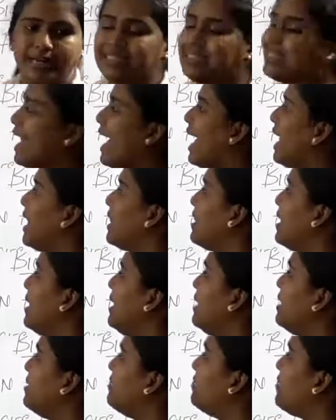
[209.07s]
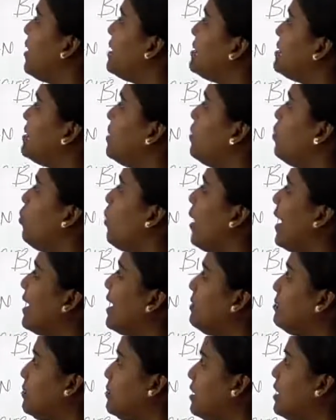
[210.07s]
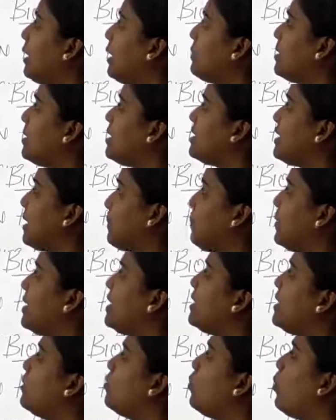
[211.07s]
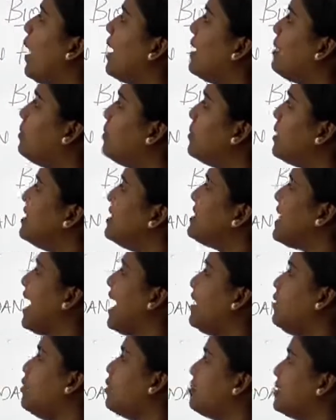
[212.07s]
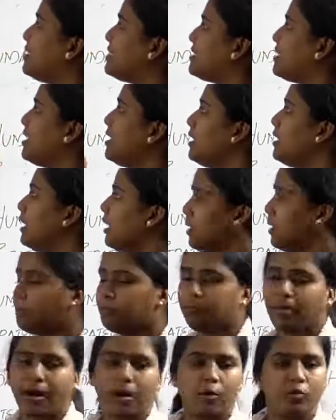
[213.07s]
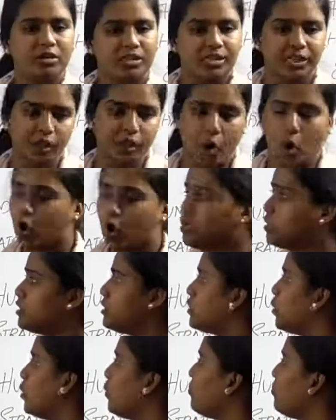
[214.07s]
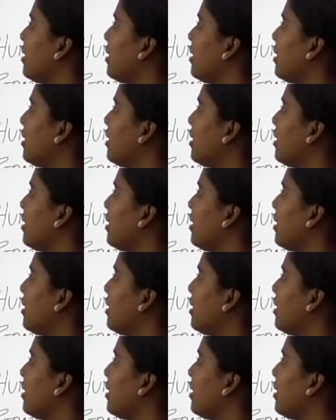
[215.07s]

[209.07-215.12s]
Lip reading: and then affects the capitated wild birds and domestic poultry also.